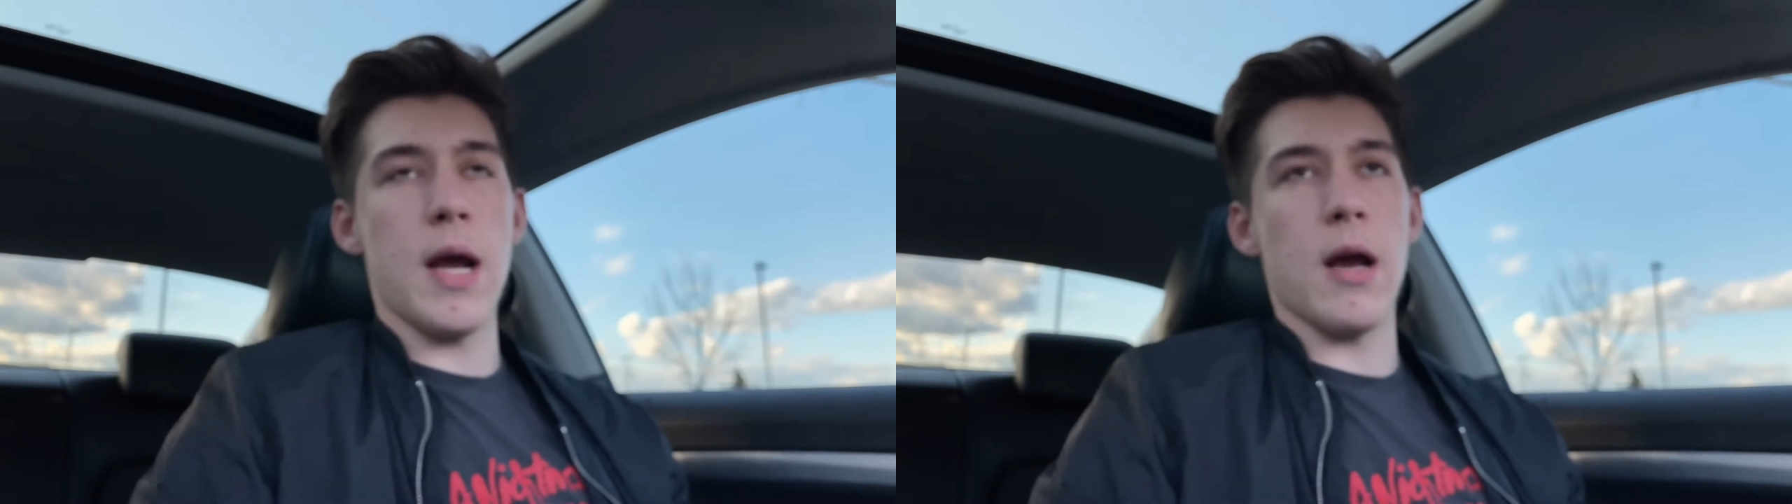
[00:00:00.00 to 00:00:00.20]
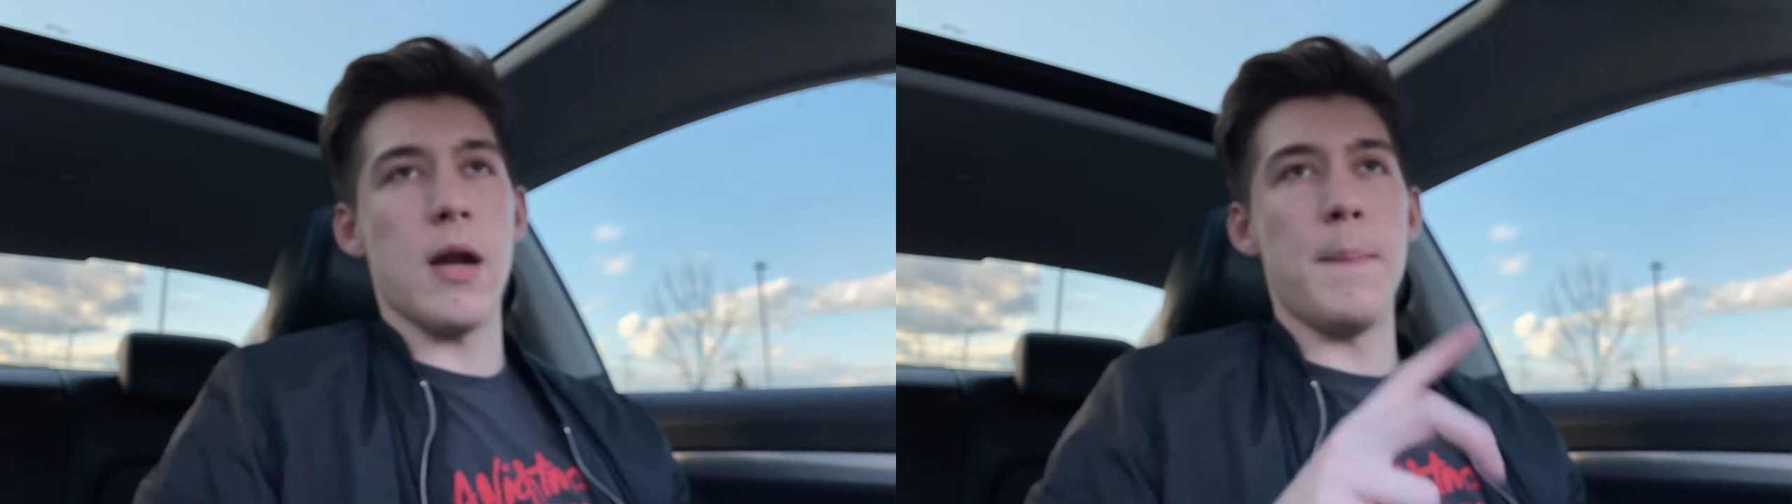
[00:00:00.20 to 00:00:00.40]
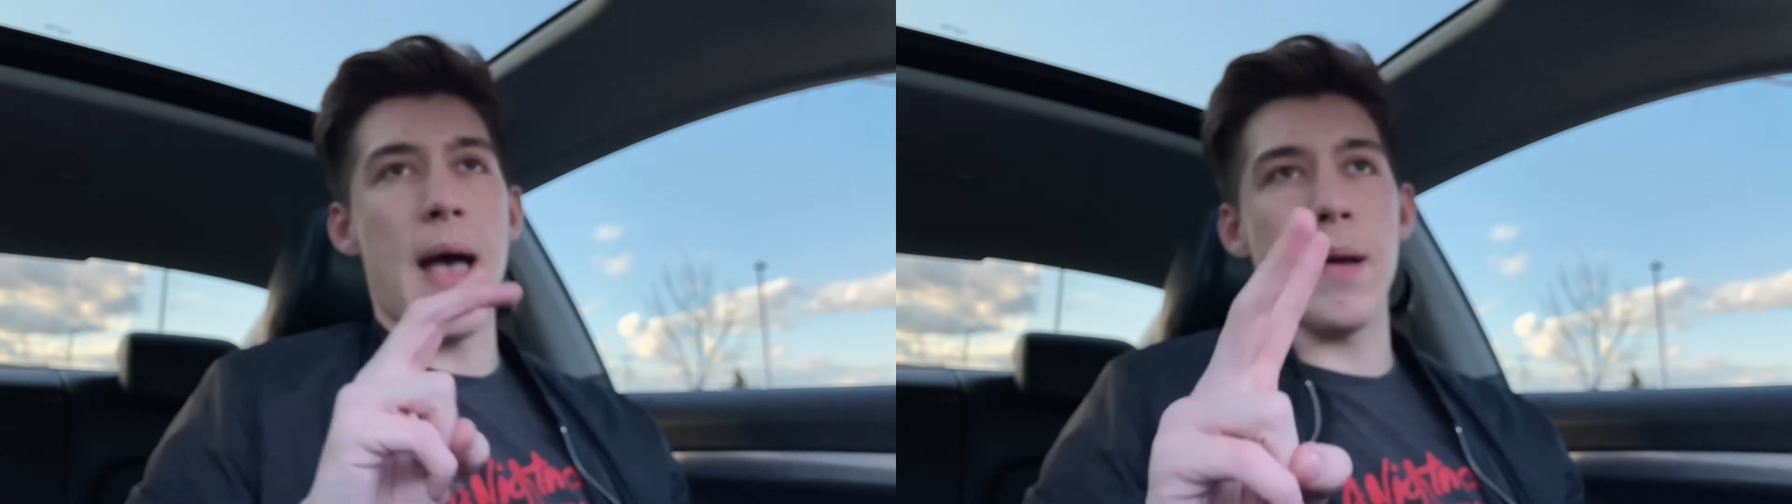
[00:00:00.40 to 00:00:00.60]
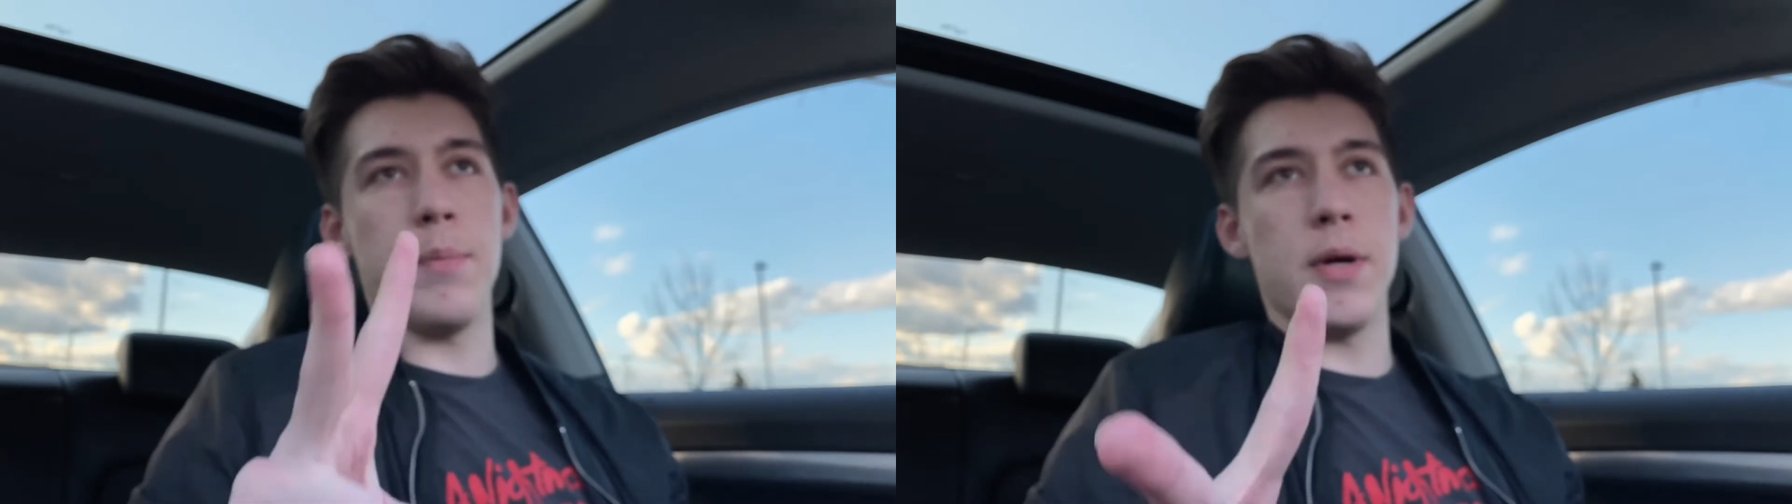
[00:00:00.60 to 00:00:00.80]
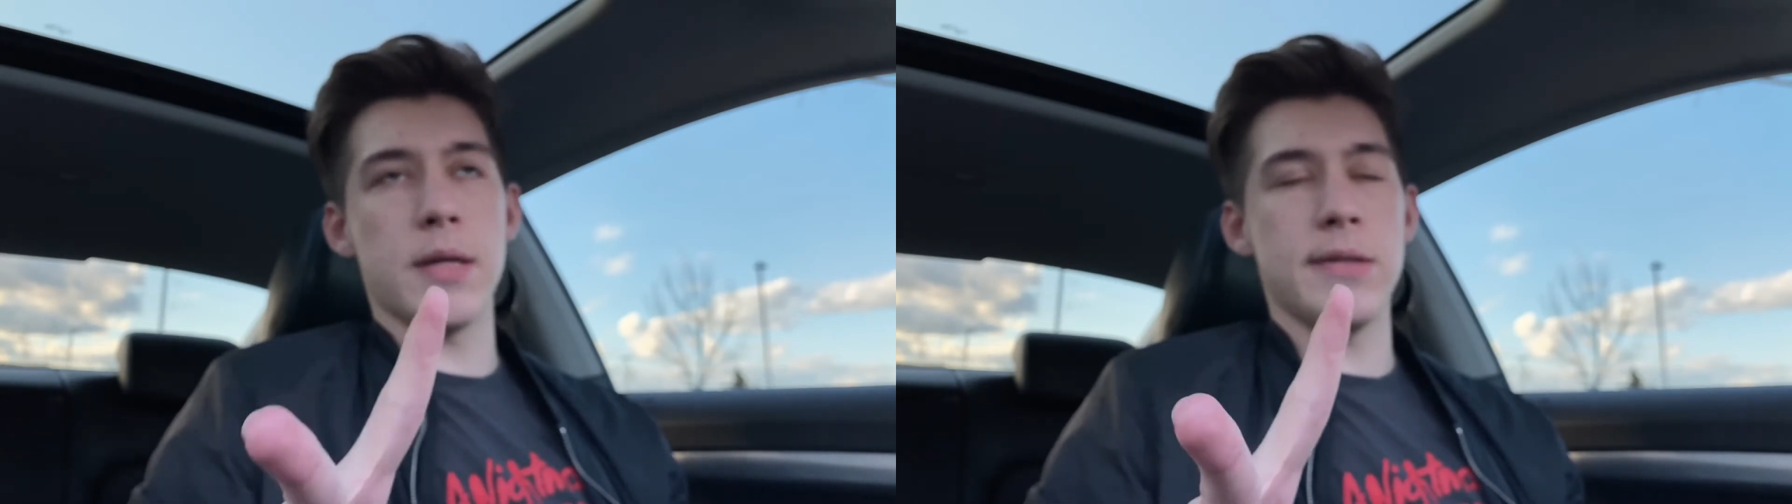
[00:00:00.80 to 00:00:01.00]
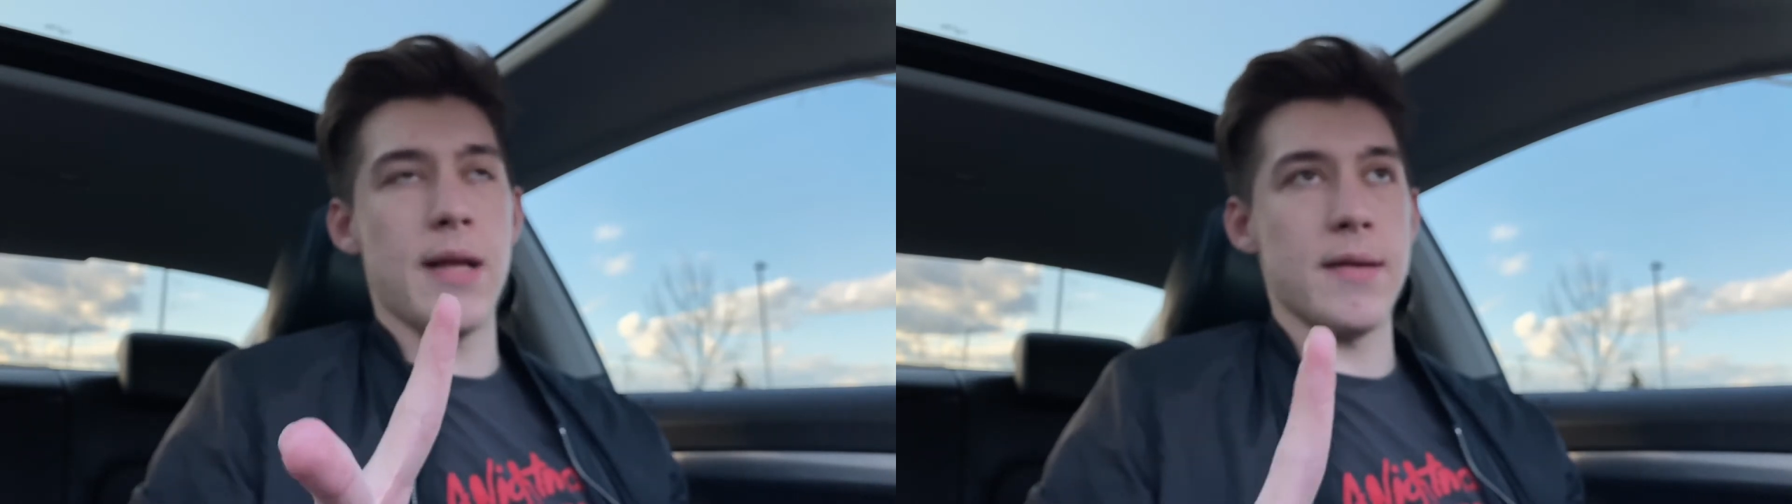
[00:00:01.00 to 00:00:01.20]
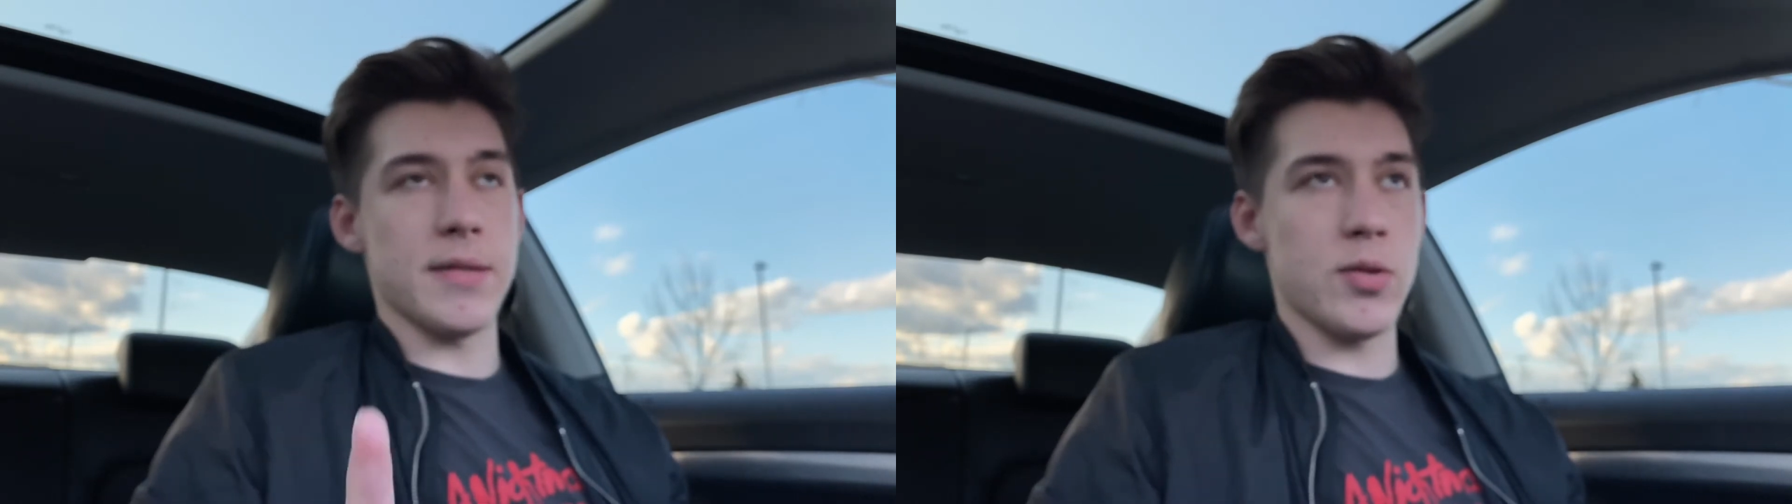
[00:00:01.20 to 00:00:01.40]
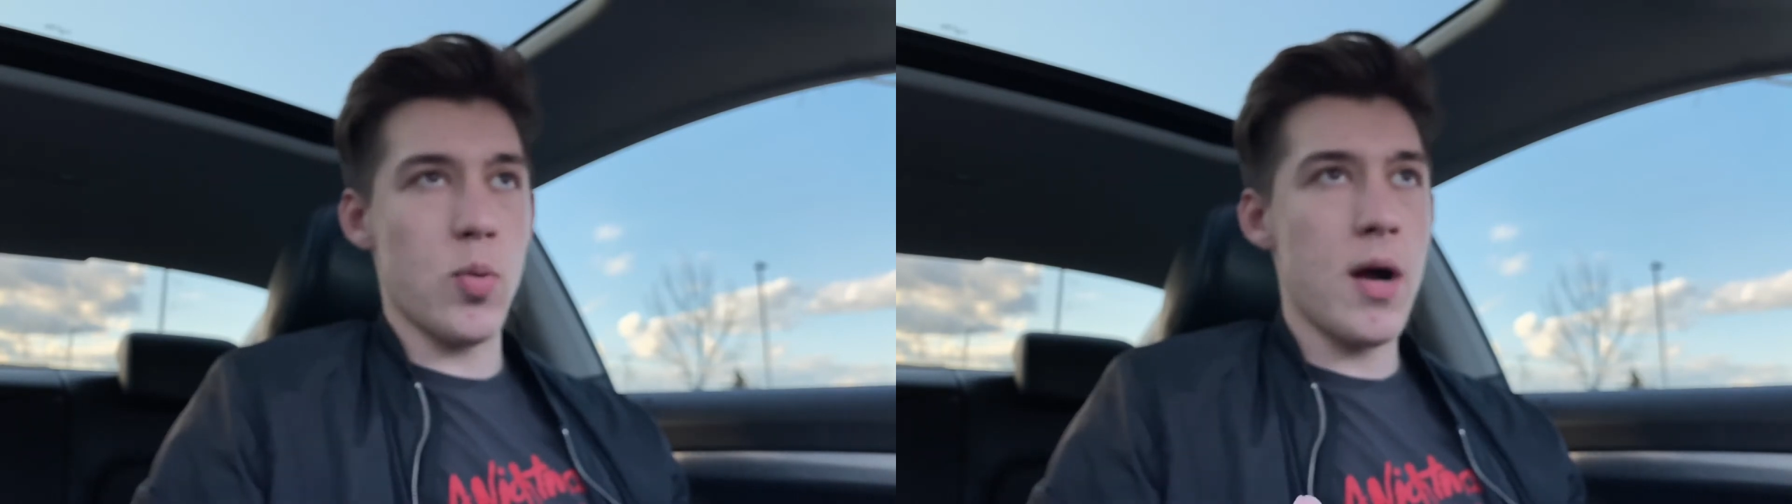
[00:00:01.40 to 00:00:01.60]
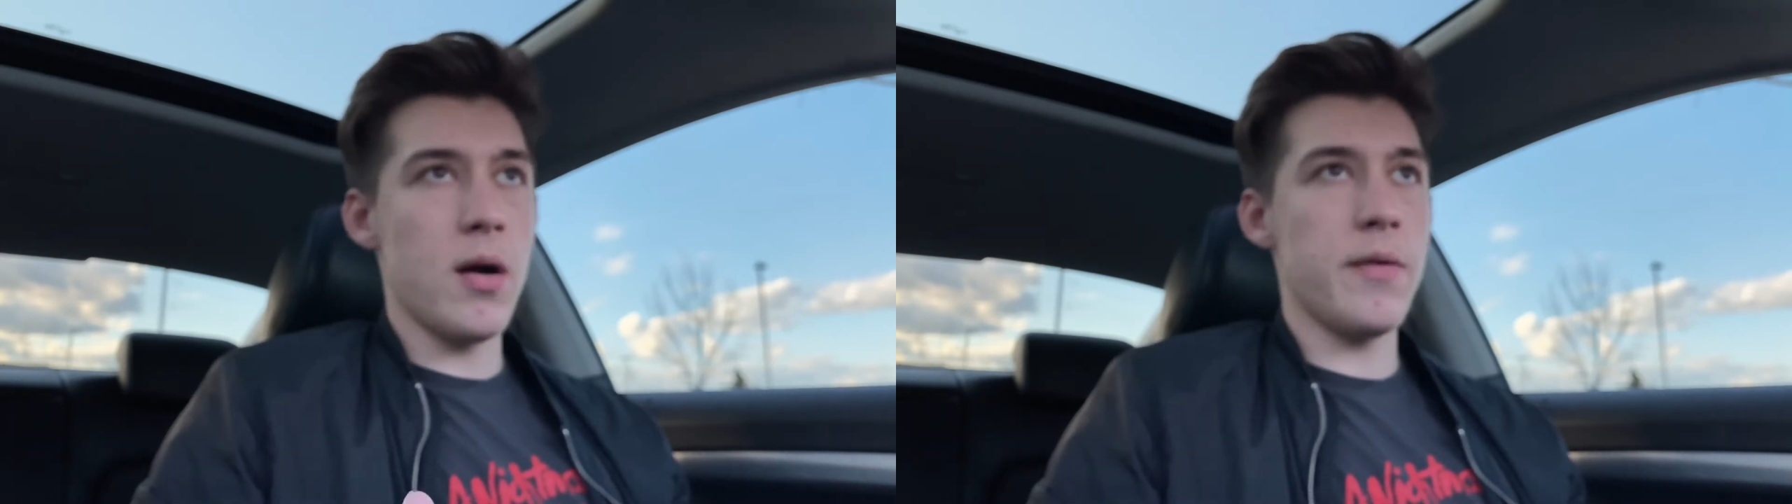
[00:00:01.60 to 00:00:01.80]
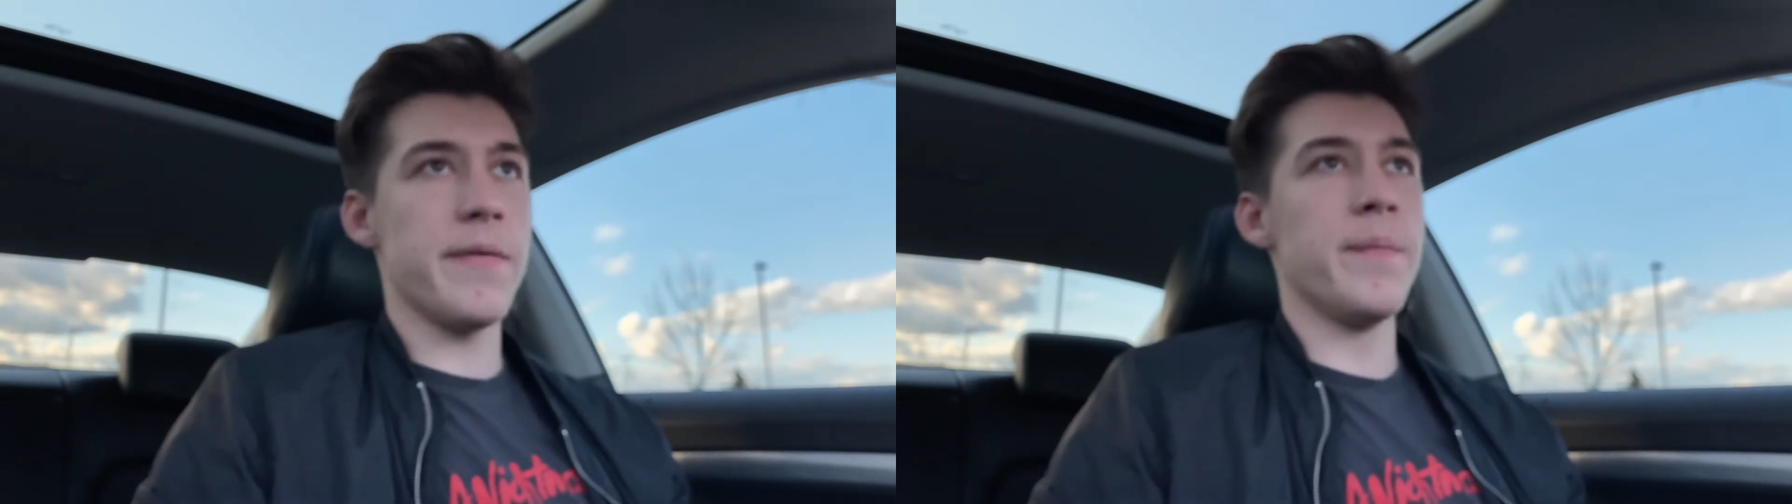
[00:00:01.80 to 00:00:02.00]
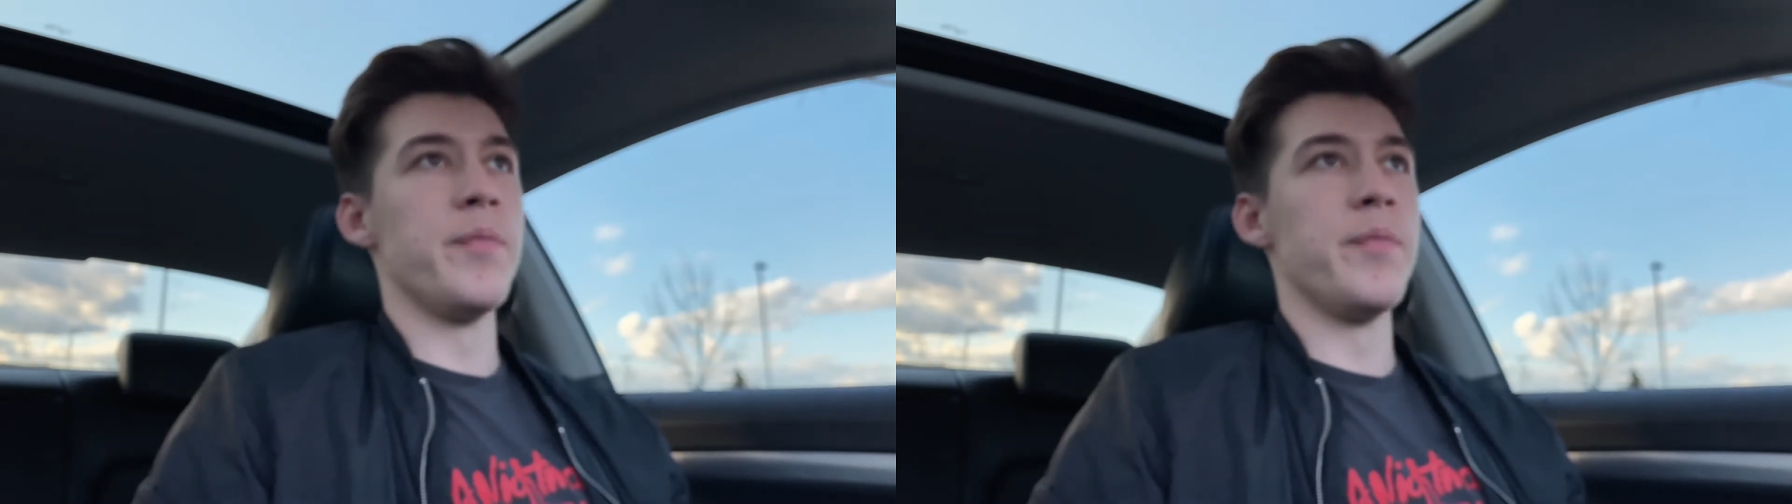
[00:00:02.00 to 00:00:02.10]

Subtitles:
I got a MacBook 2012,